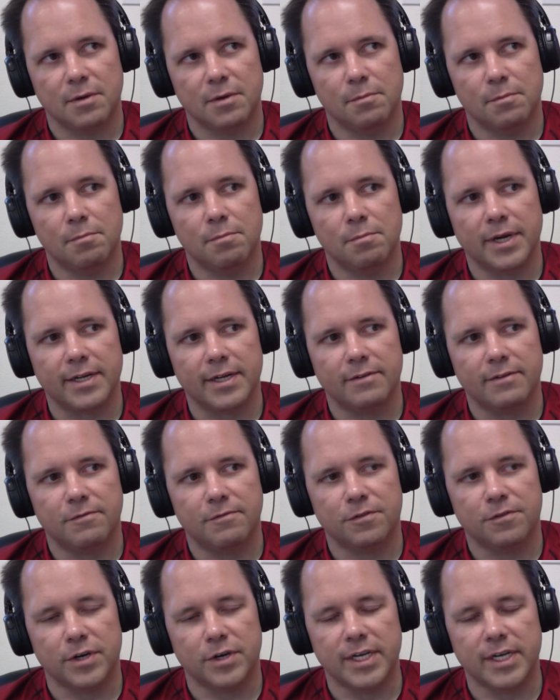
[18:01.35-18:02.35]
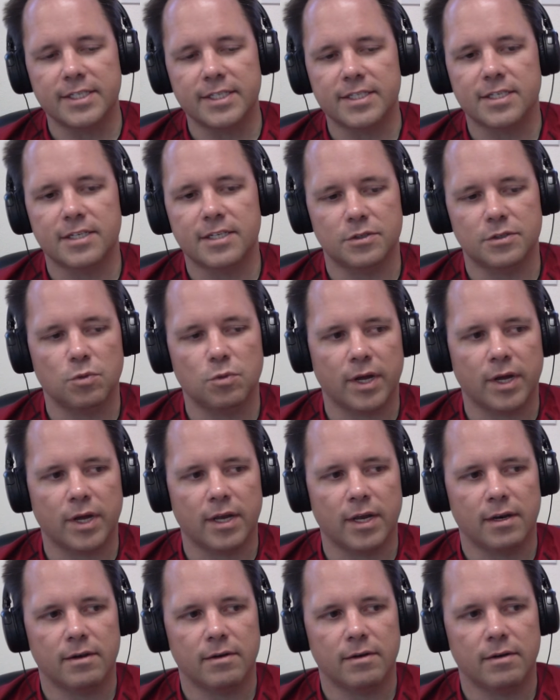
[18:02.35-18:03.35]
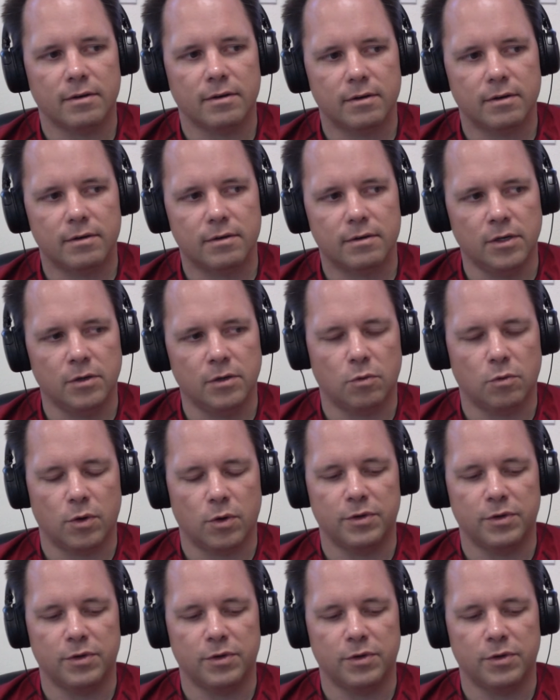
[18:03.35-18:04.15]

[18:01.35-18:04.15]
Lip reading: But for instance, when we